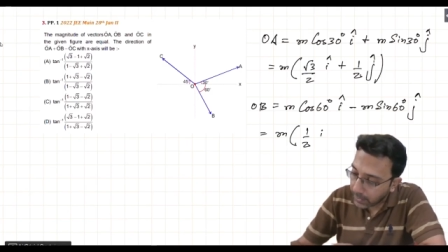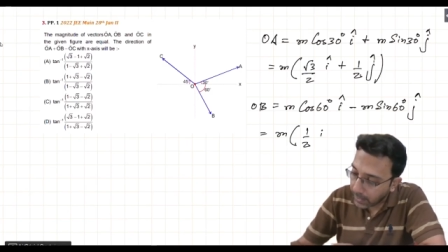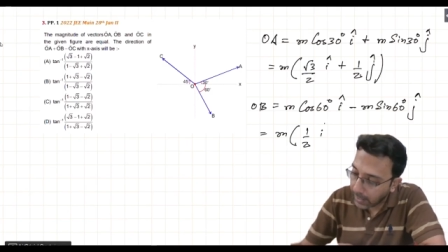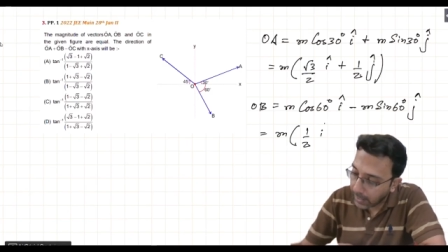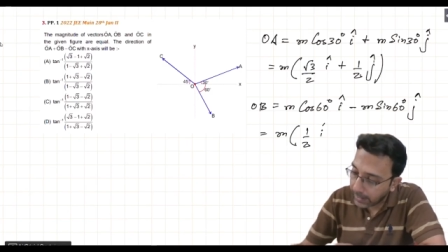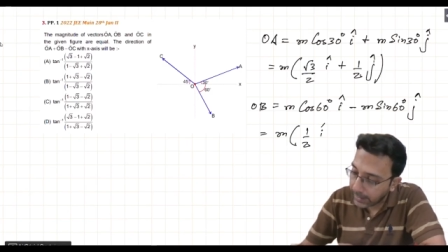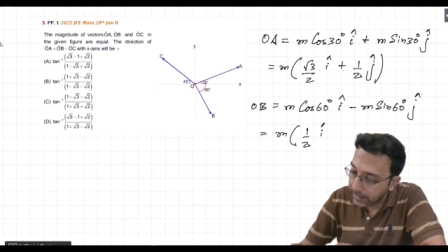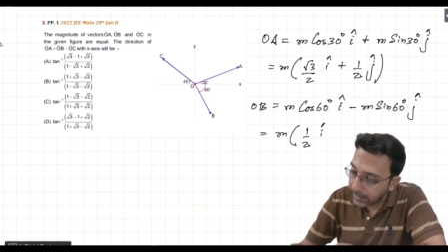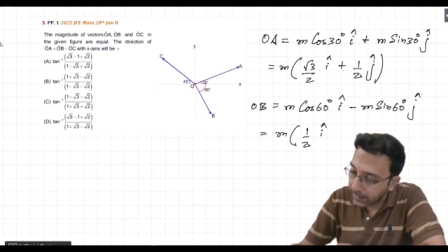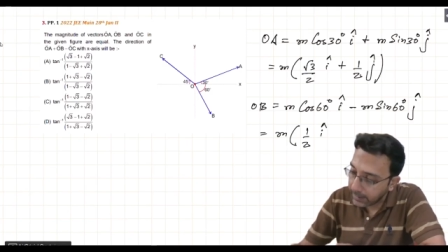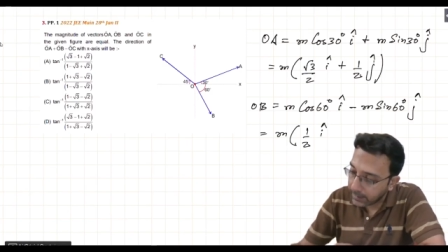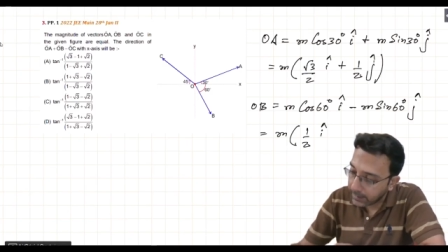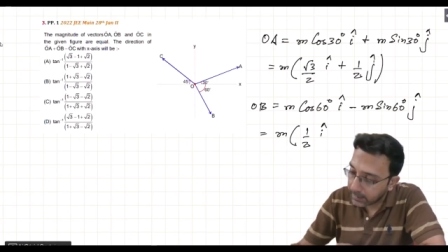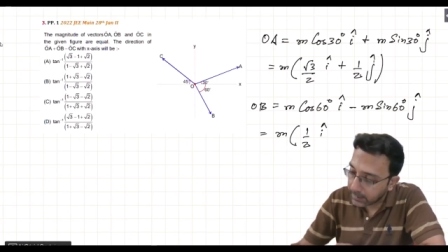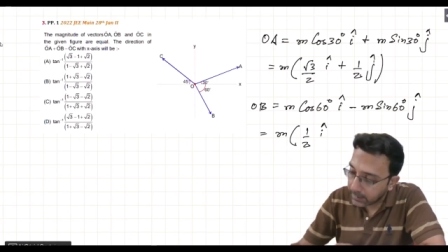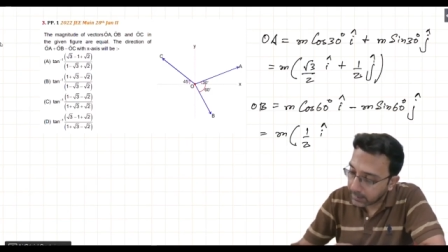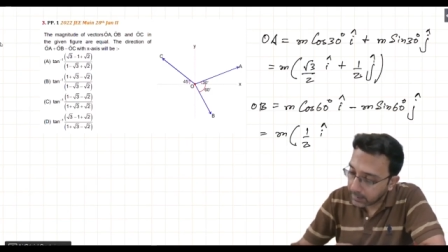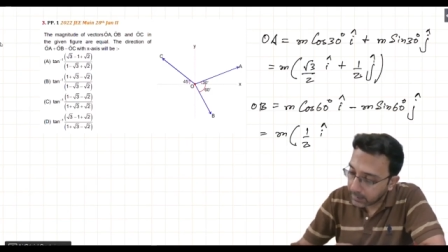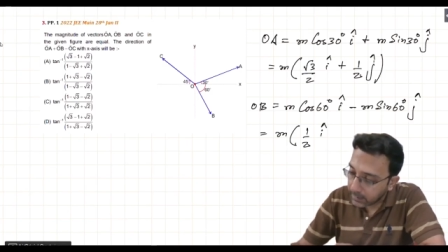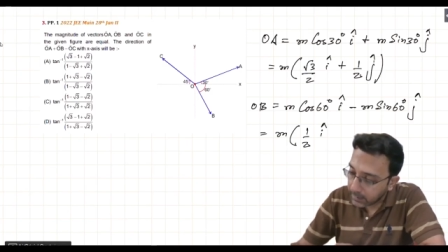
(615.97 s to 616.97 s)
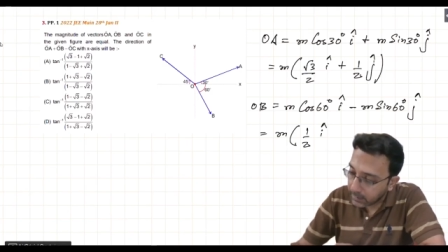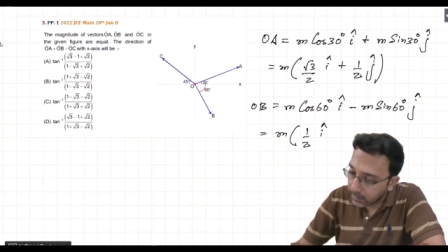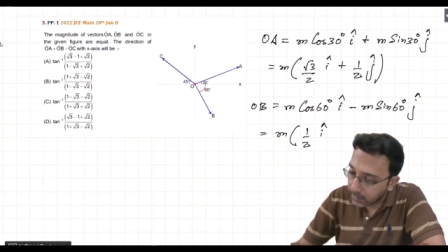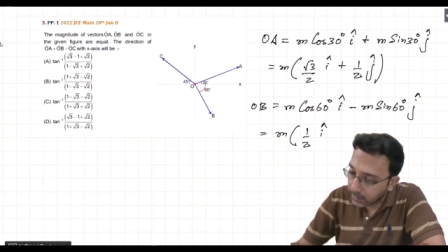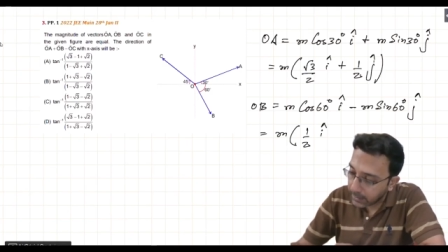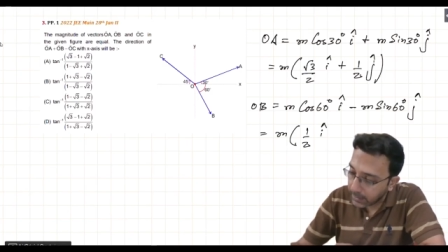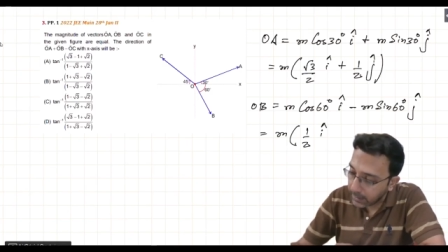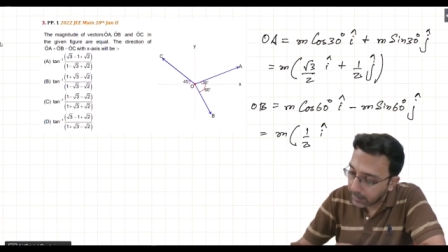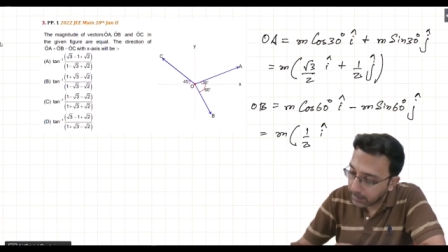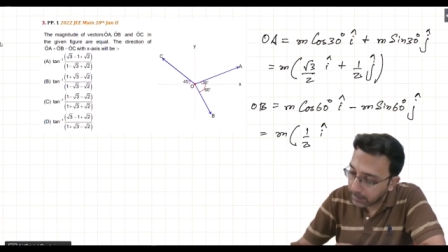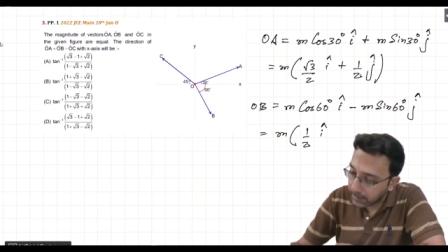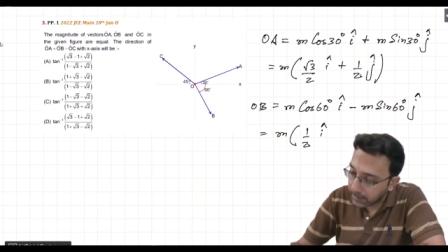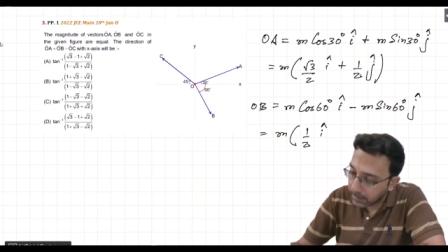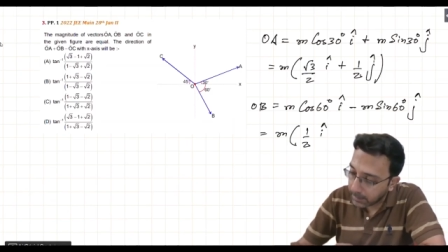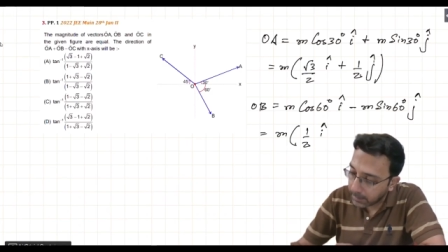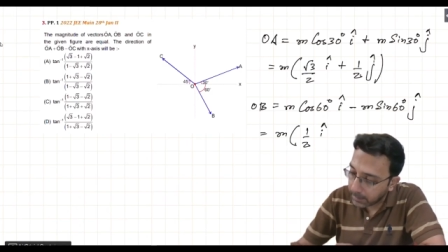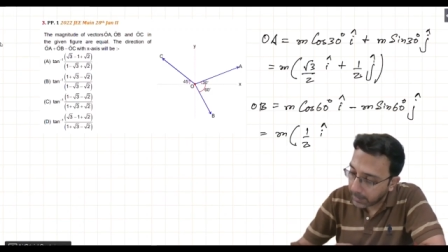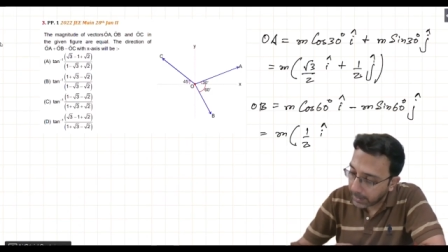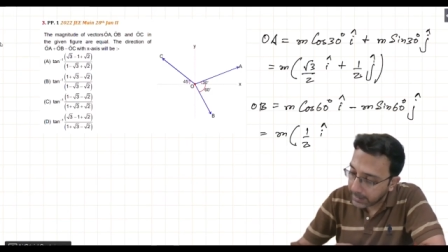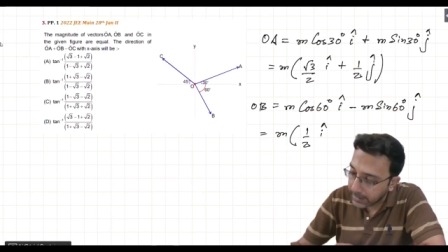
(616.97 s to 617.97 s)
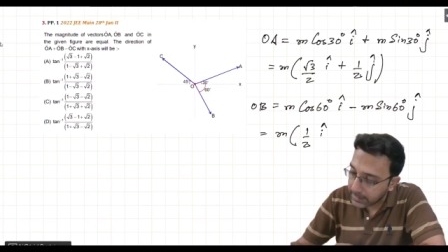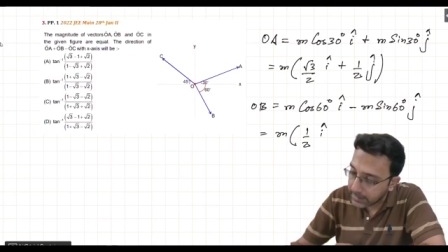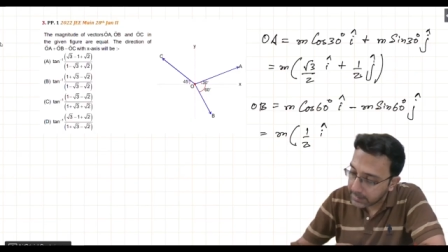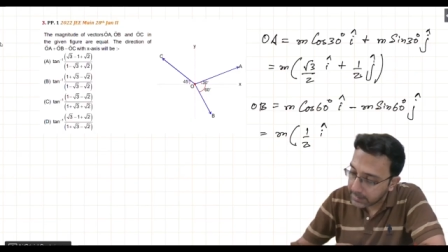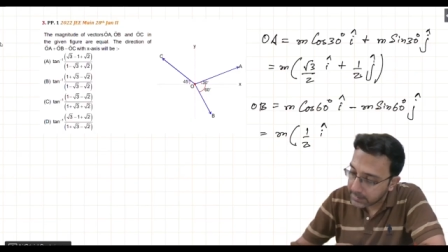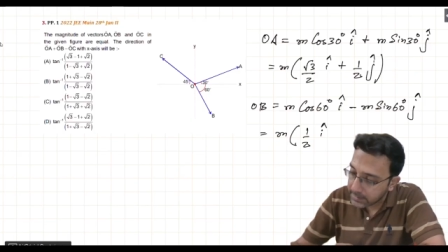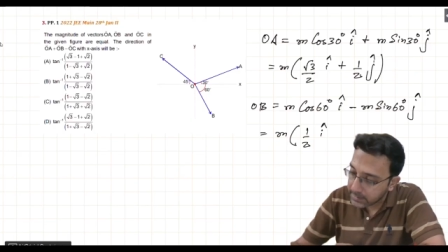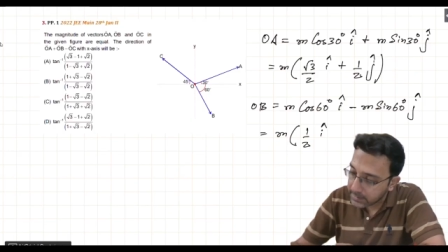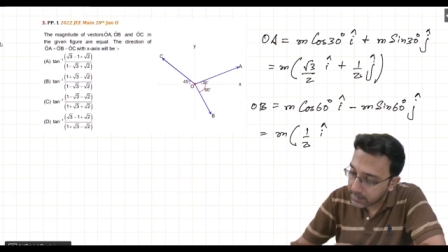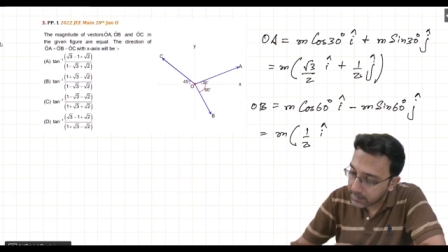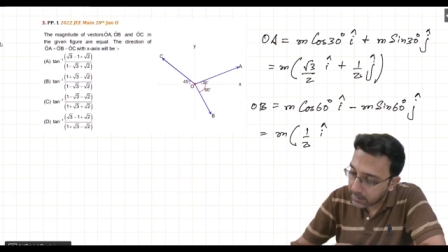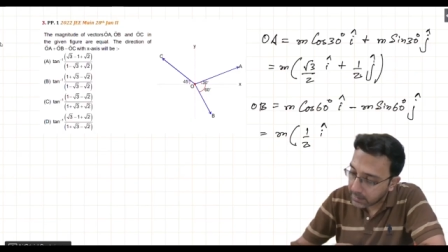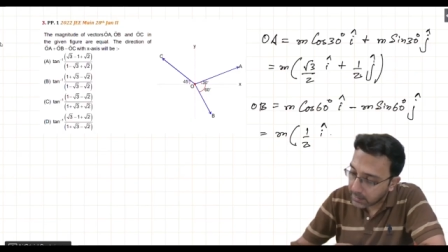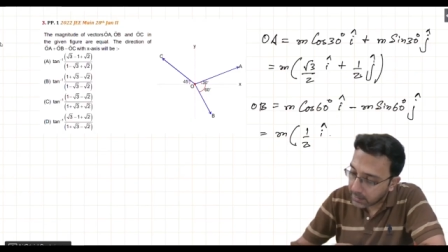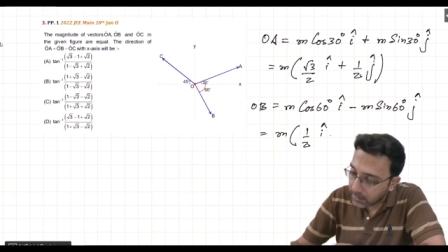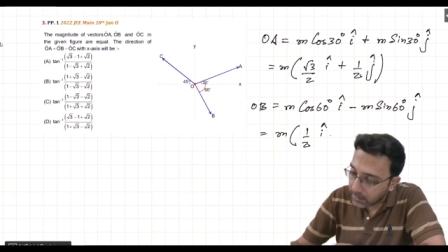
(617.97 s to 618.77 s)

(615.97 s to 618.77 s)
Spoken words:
I, okay, minus